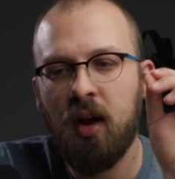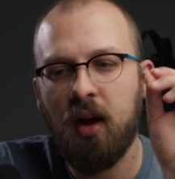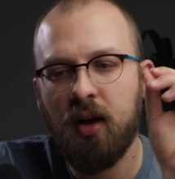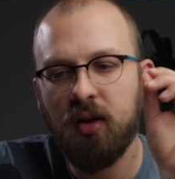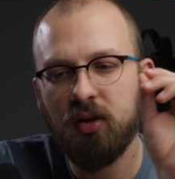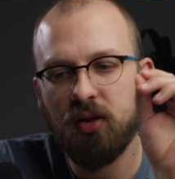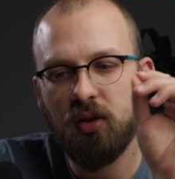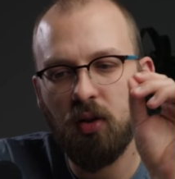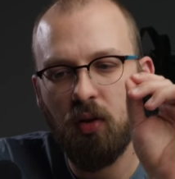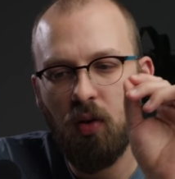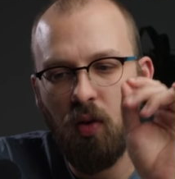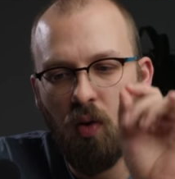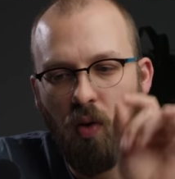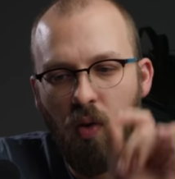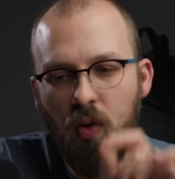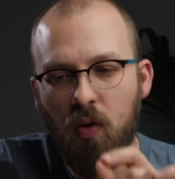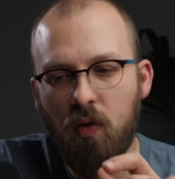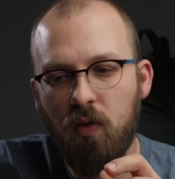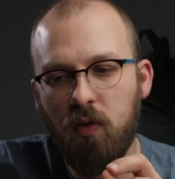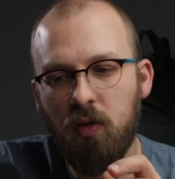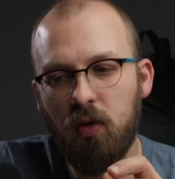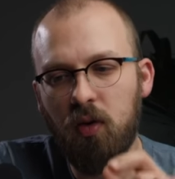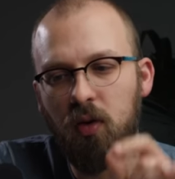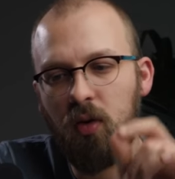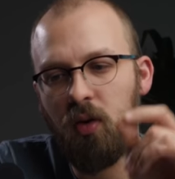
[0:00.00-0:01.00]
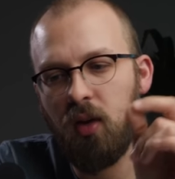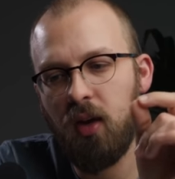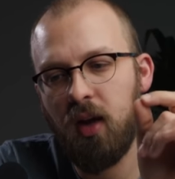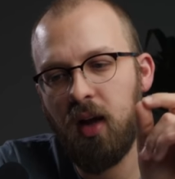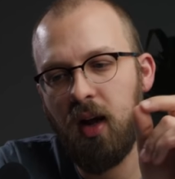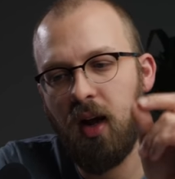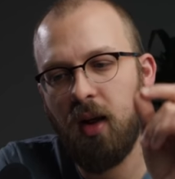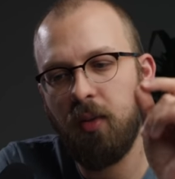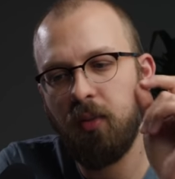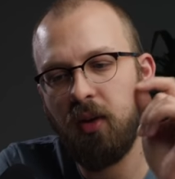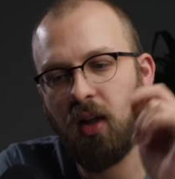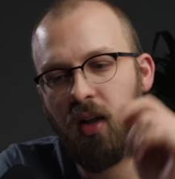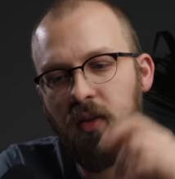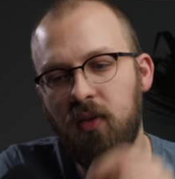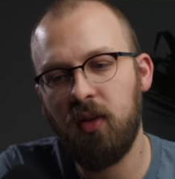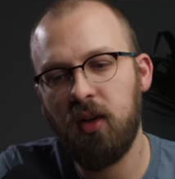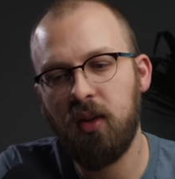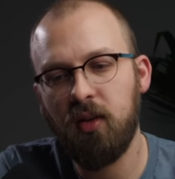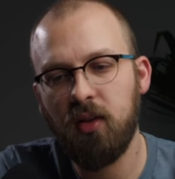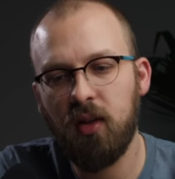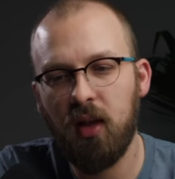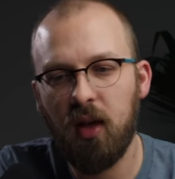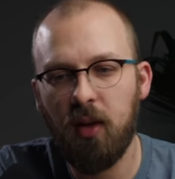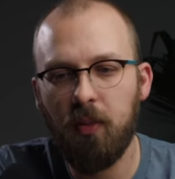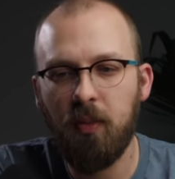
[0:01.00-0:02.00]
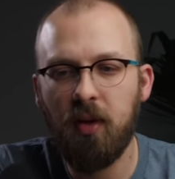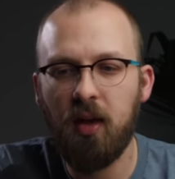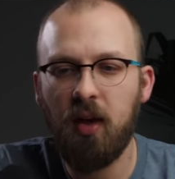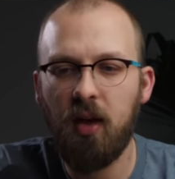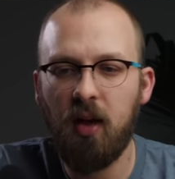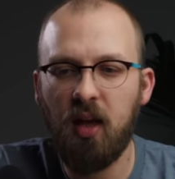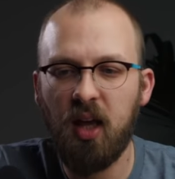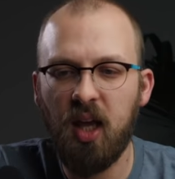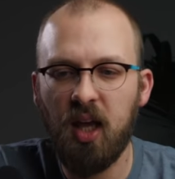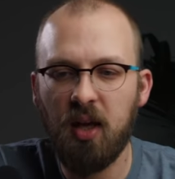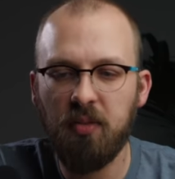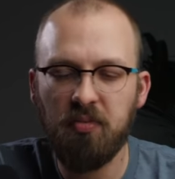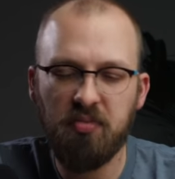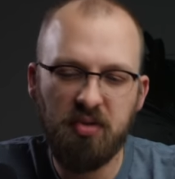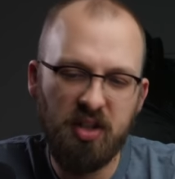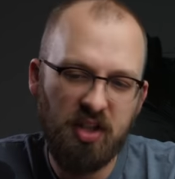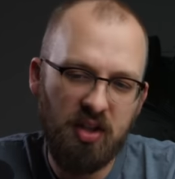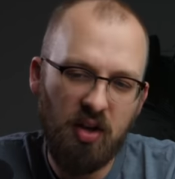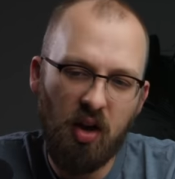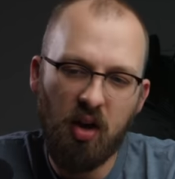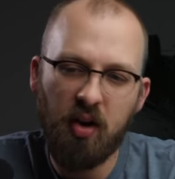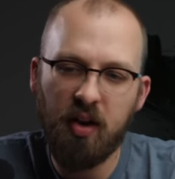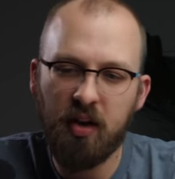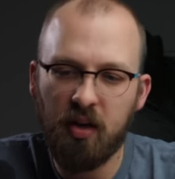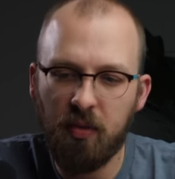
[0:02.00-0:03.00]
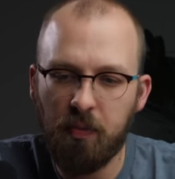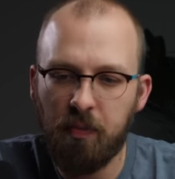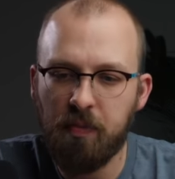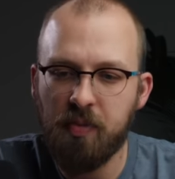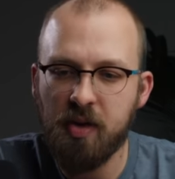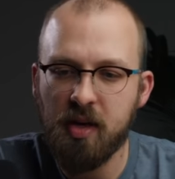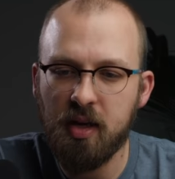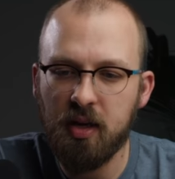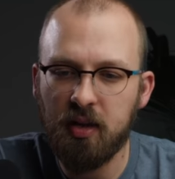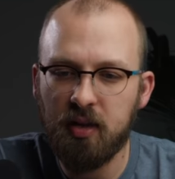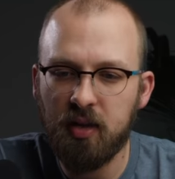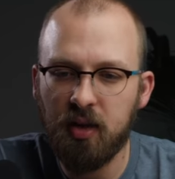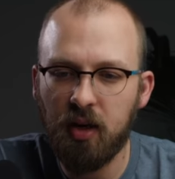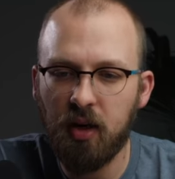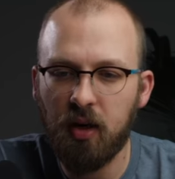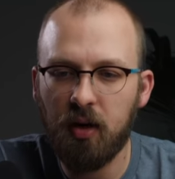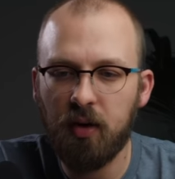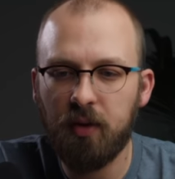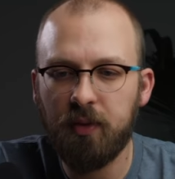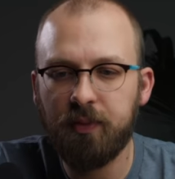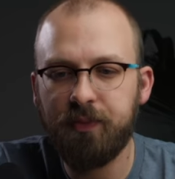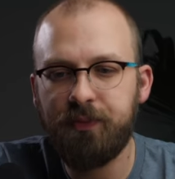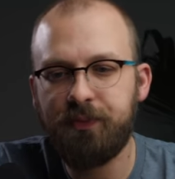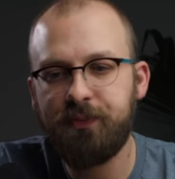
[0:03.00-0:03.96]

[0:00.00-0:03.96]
So overall, I'm giving them a solid B tier.